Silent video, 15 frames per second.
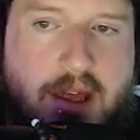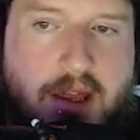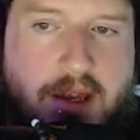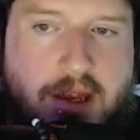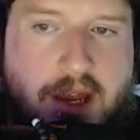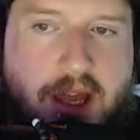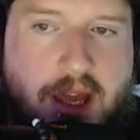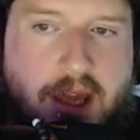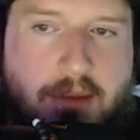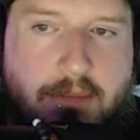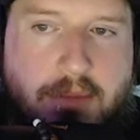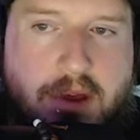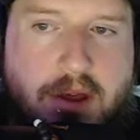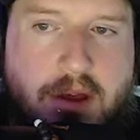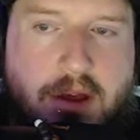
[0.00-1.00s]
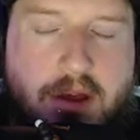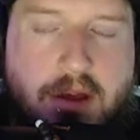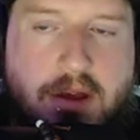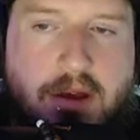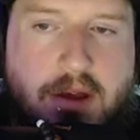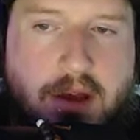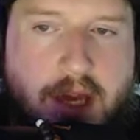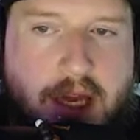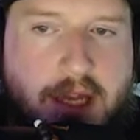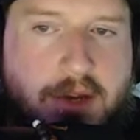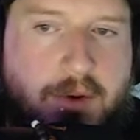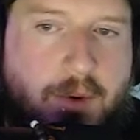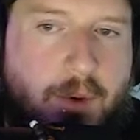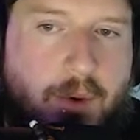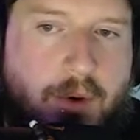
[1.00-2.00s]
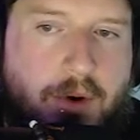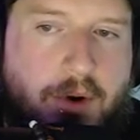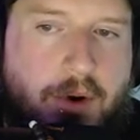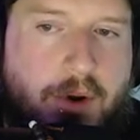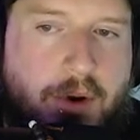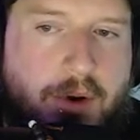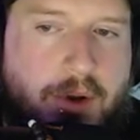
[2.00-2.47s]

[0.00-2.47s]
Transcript: name and or